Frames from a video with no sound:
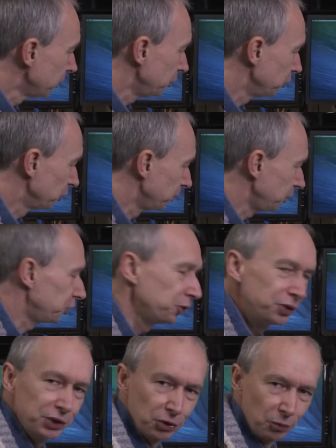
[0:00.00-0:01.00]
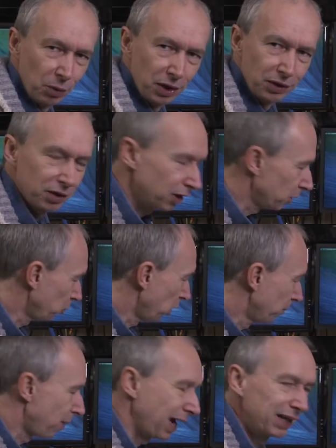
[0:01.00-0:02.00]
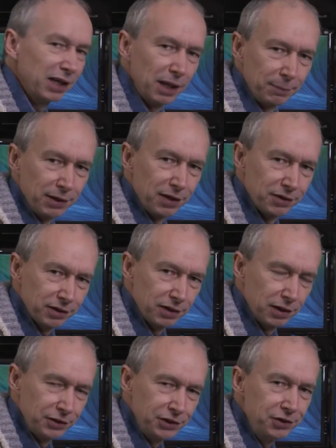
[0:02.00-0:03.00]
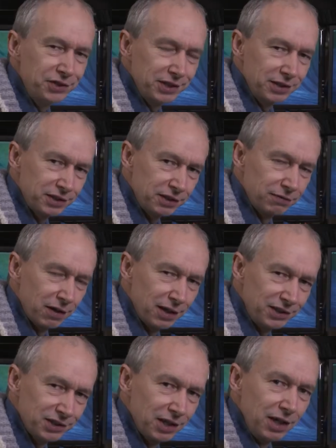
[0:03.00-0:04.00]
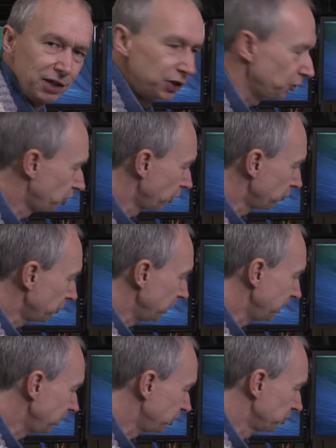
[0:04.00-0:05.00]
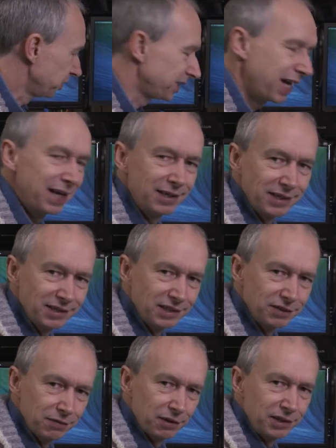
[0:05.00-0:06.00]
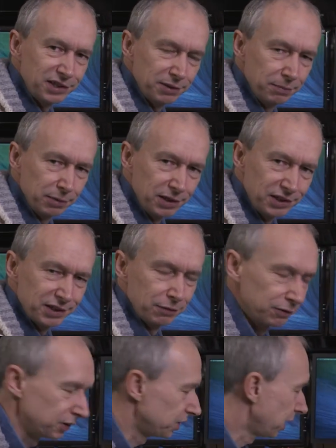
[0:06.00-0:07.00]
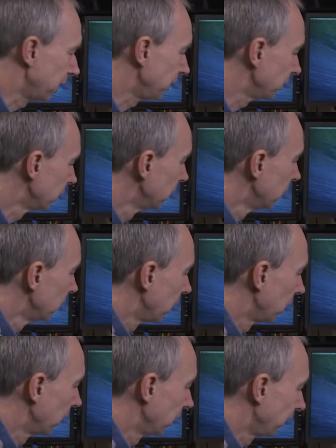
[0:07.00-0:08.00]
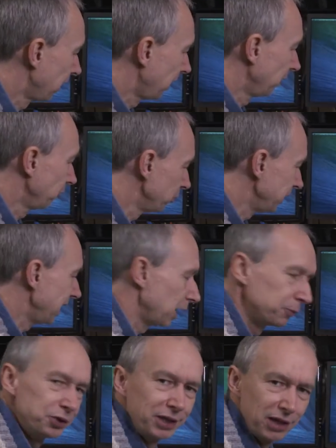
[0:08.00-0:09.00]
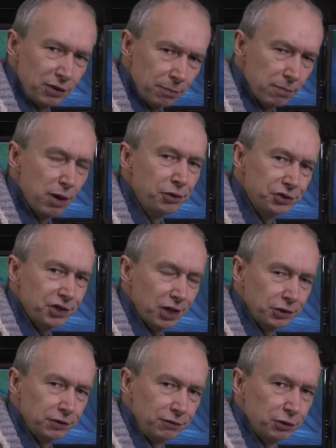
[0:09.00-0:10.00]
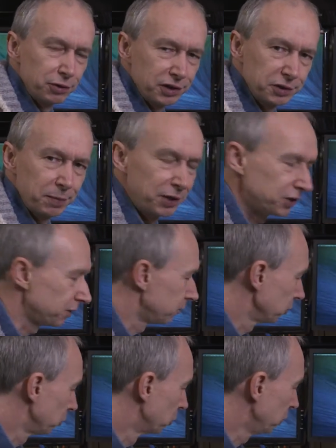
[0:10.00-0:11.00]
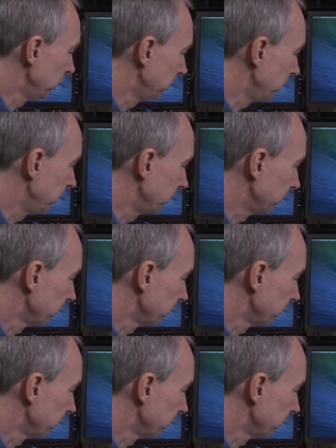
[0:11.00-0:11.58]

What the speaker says: You can be shooting on one card while backing up another card using this device. You don't really need to attend it. It's very simple, it's self-contained, and that really helps you get the most out of your expensive recording media.